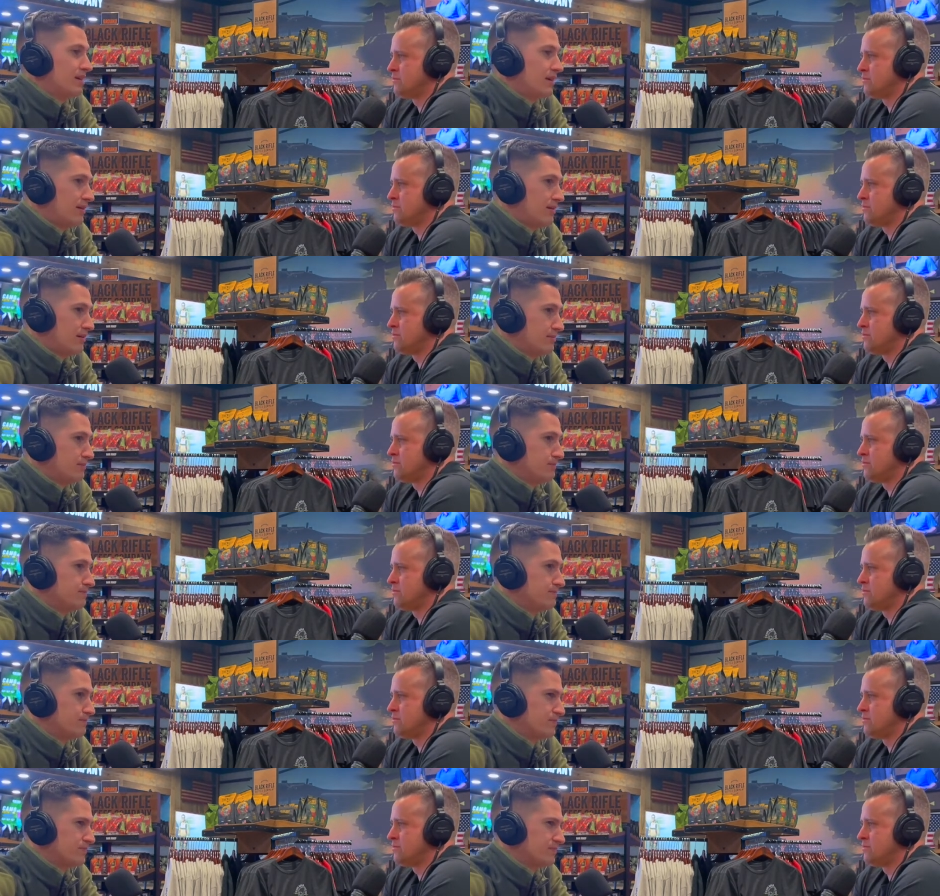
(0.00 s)
Speaker 1: Um
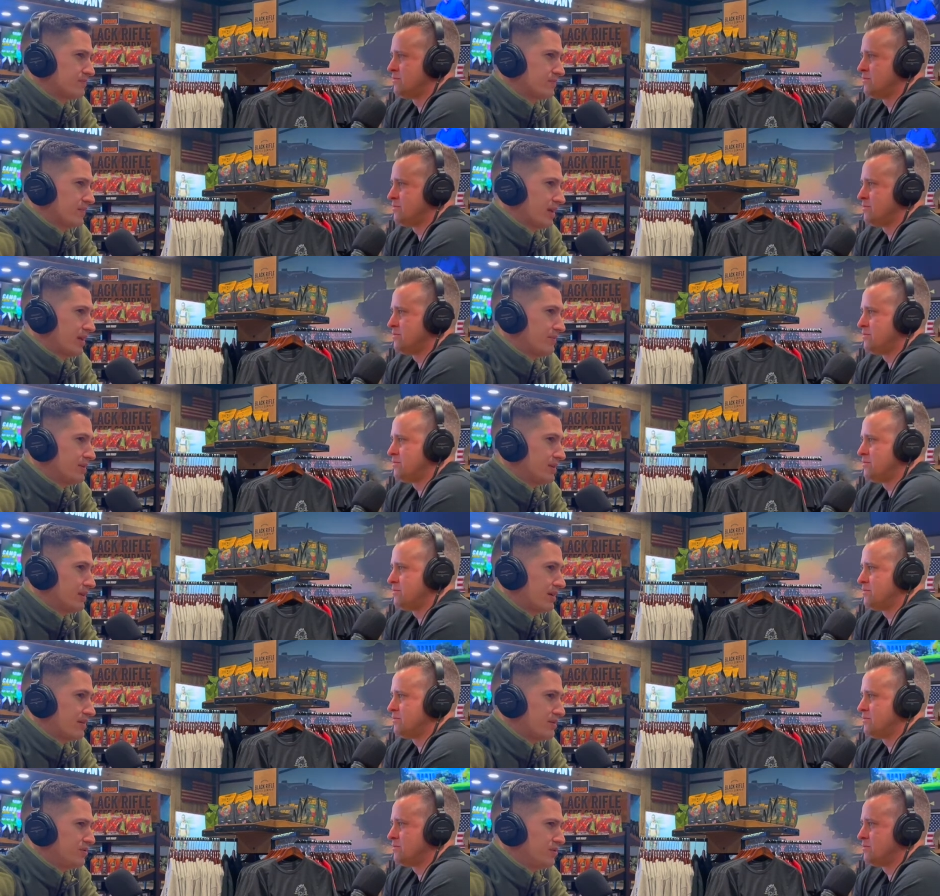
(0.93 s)
I mean,
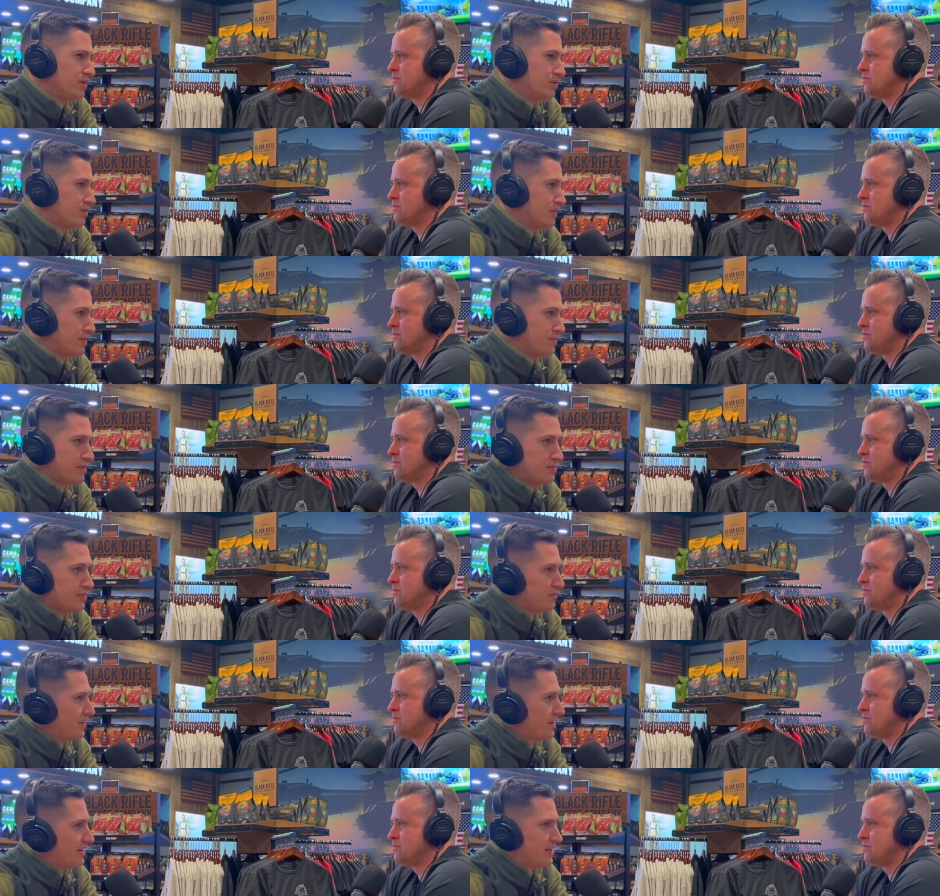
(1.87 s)
I, you hear about people
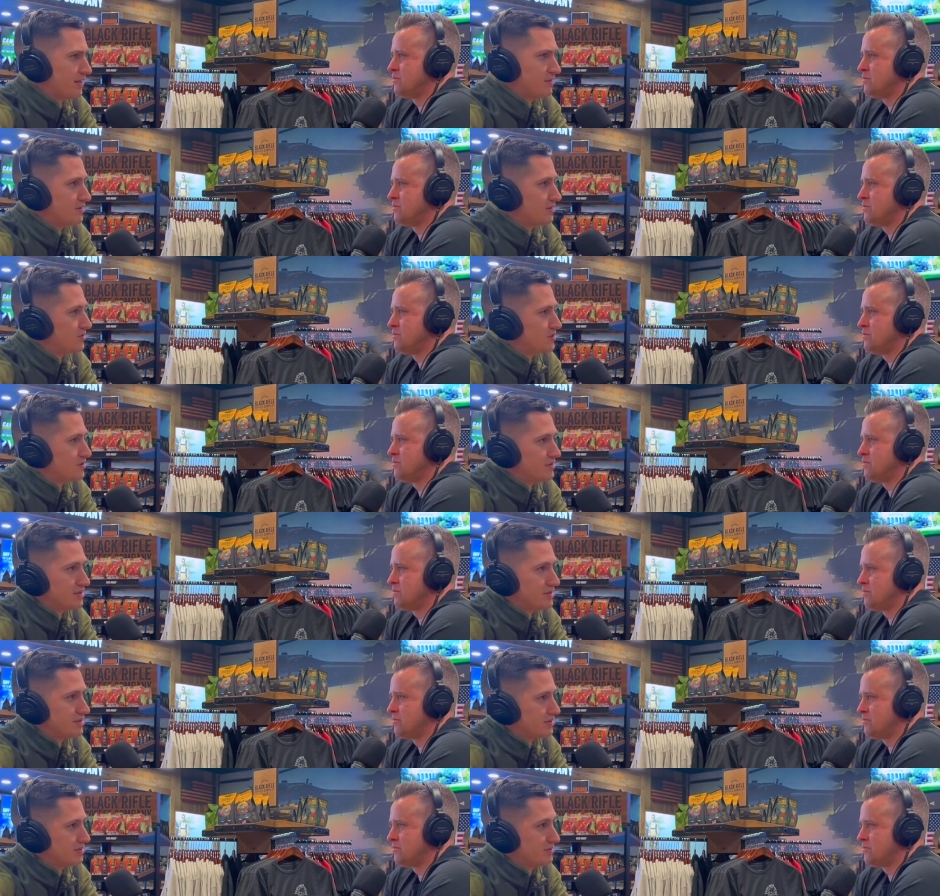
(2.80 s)
finding out their
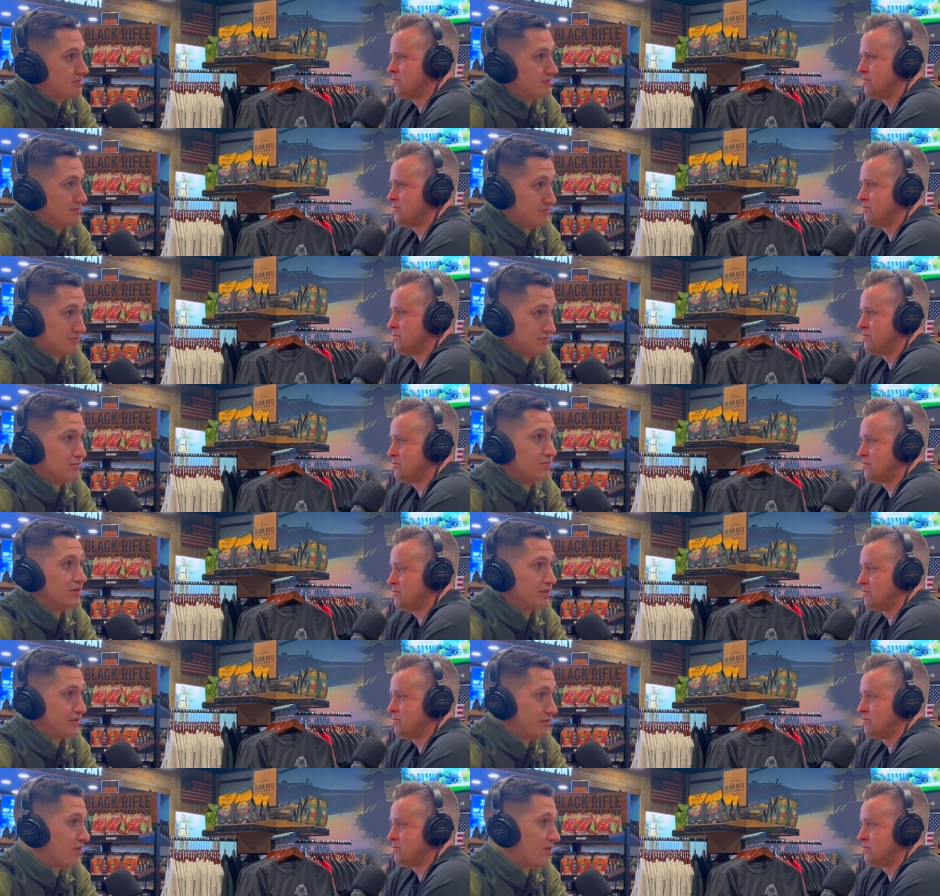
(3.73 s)
journeys really
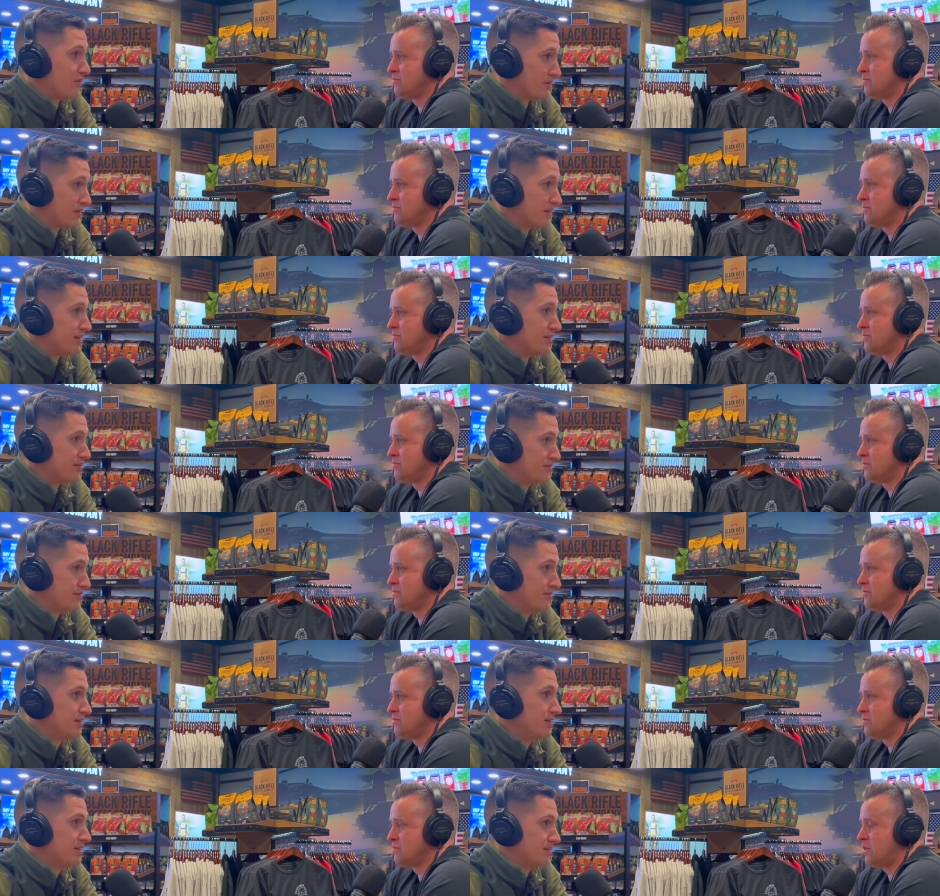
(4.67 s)
far into life.
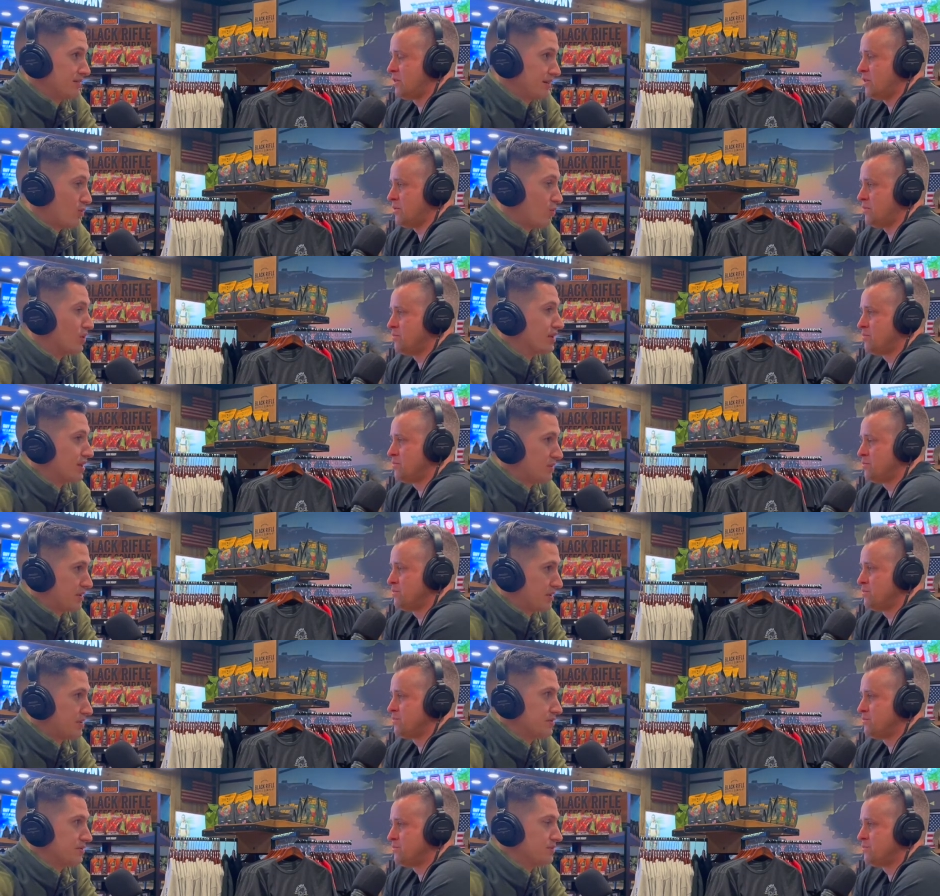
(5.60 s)
Yeah. Like what they
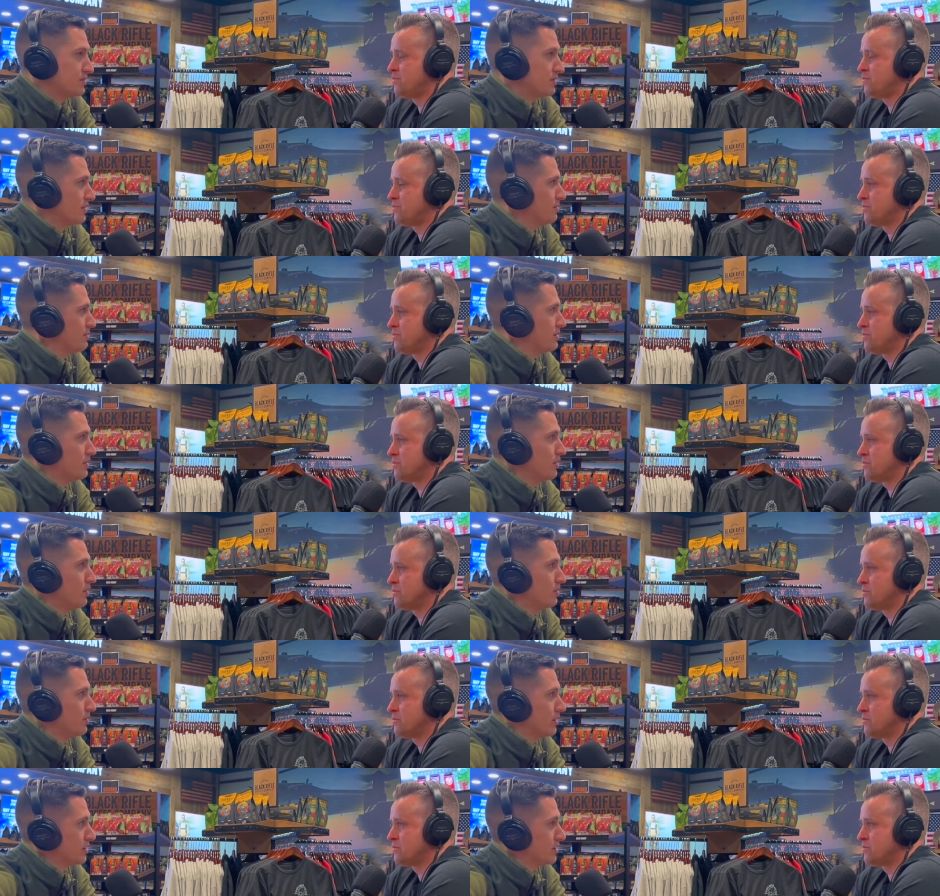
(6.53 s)
want to do. So I'm in no
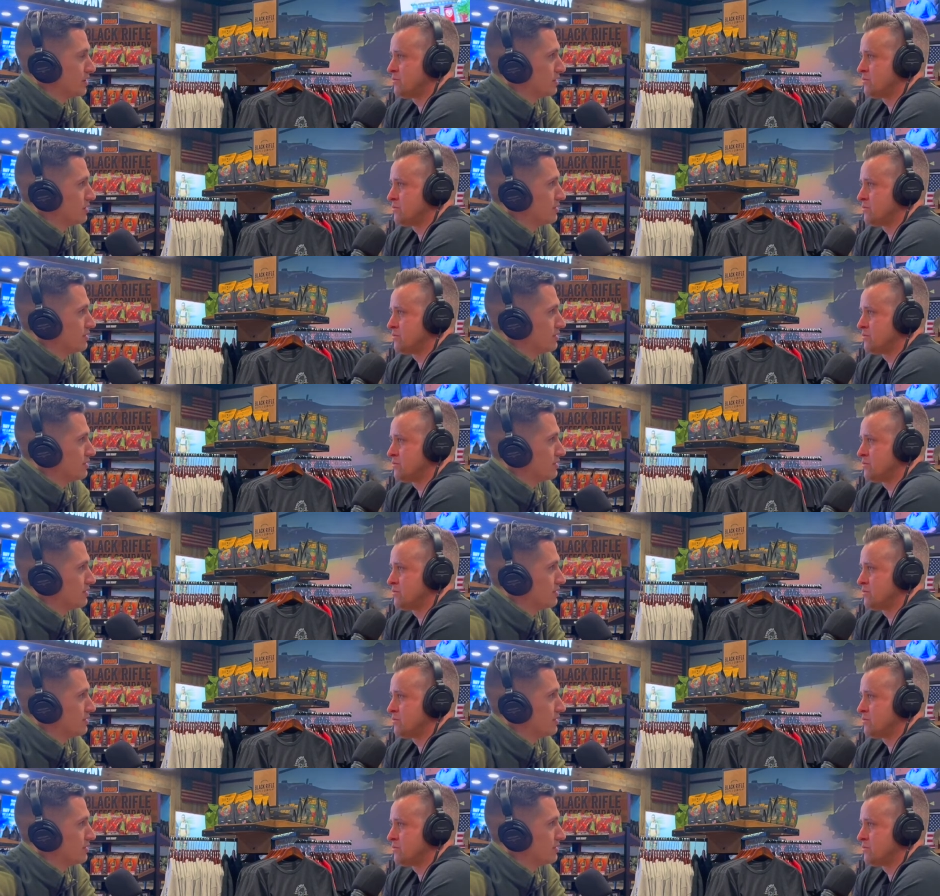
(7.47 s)
rush.